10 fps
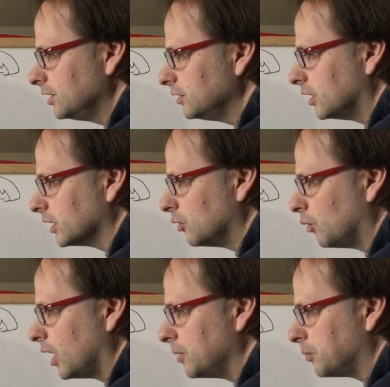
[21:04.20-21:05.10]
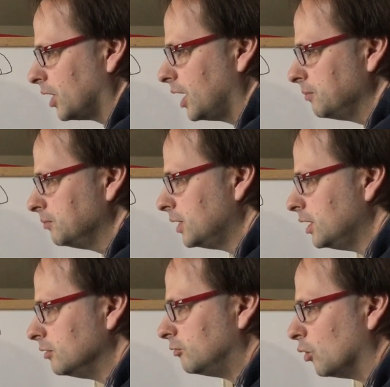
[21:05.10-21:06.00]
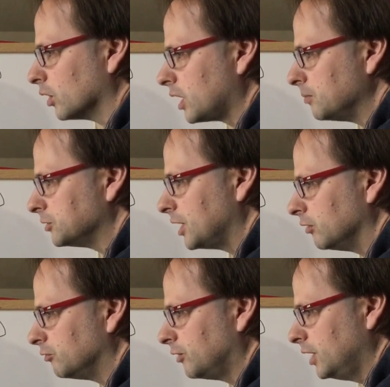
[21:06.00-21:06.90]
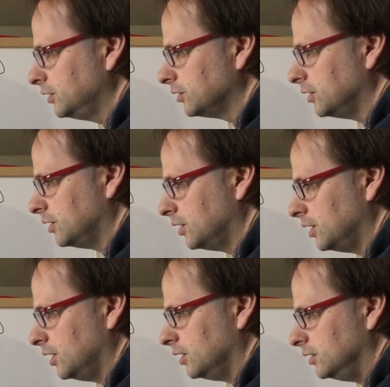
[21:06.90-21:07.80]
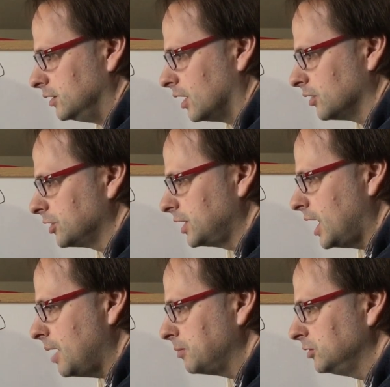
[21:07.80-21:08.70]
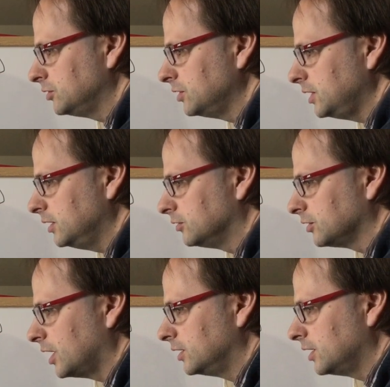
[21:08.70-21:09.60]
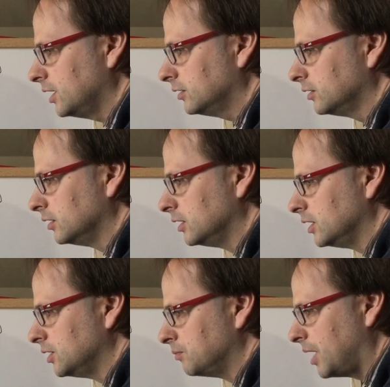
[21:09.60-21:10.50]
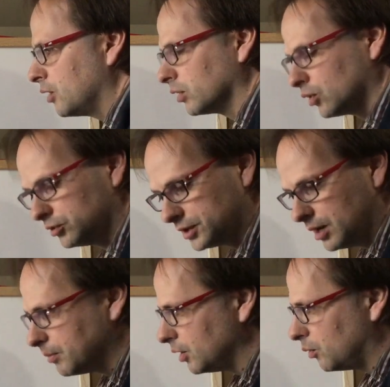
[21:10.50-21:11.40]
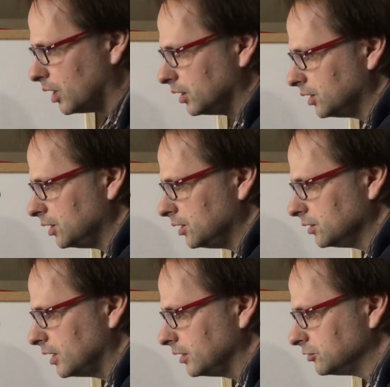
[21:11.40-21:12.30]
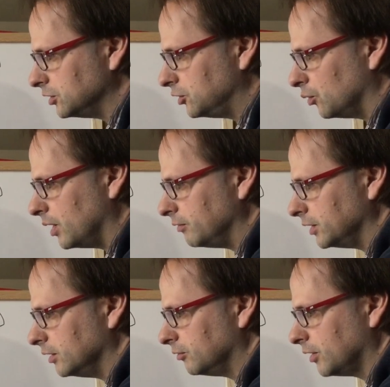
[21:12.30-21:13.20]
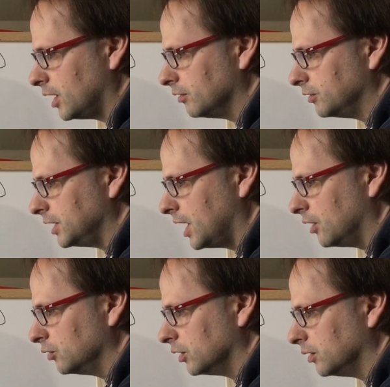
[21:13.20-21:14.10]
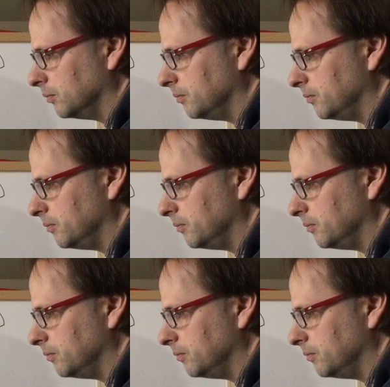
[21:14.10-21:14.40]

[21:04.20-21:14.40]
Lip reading: it. I'll get y prime. 4 comes down front. Nothing happens to the inside yet. Power goes down by 1. That's the derivative of the outer.